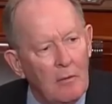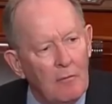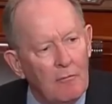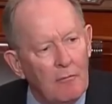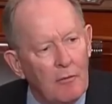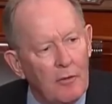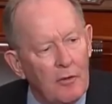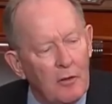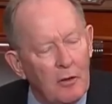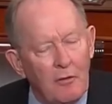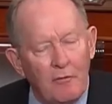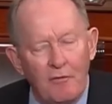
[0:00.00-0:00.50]

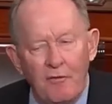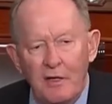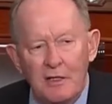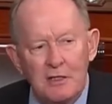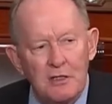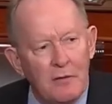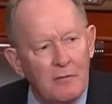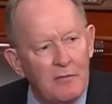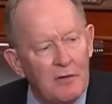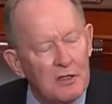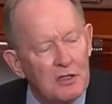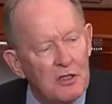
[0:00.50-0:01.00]
for the
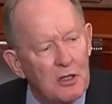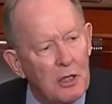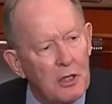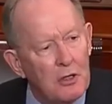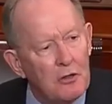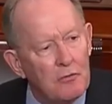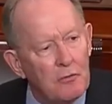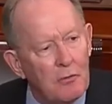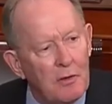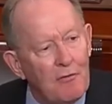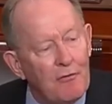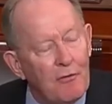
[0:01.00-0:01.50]
defense of this
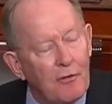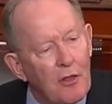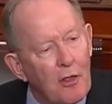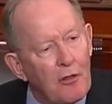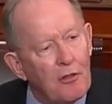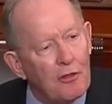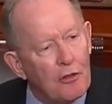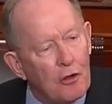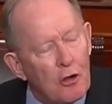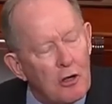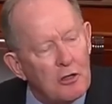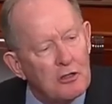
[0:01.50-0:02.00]
country for the
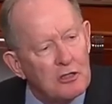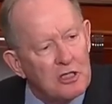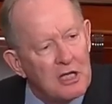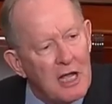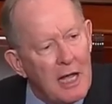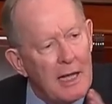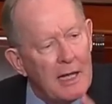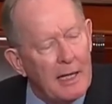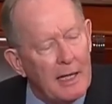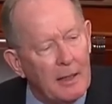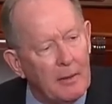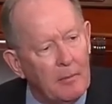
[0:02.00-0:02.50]
third
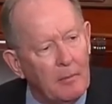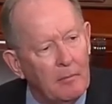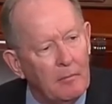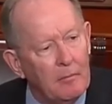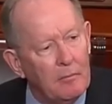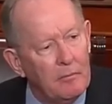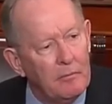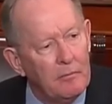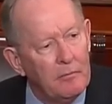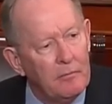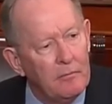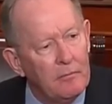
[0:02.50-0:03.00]
time
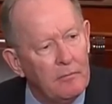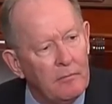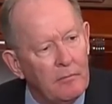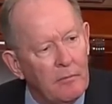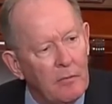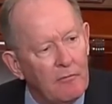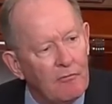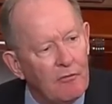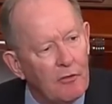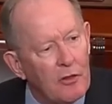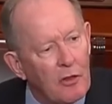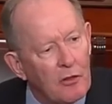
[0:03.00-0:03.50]

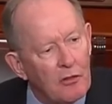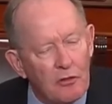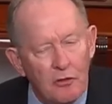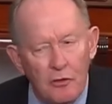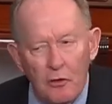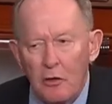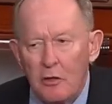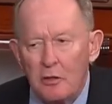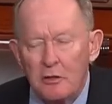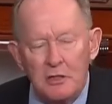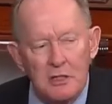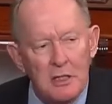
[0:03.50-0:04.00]
for the
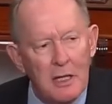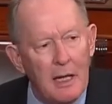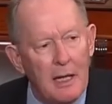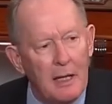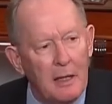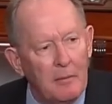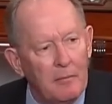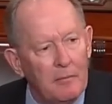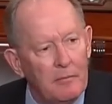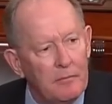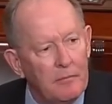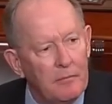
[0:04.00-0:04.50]
third
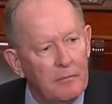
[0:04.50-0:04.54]
time.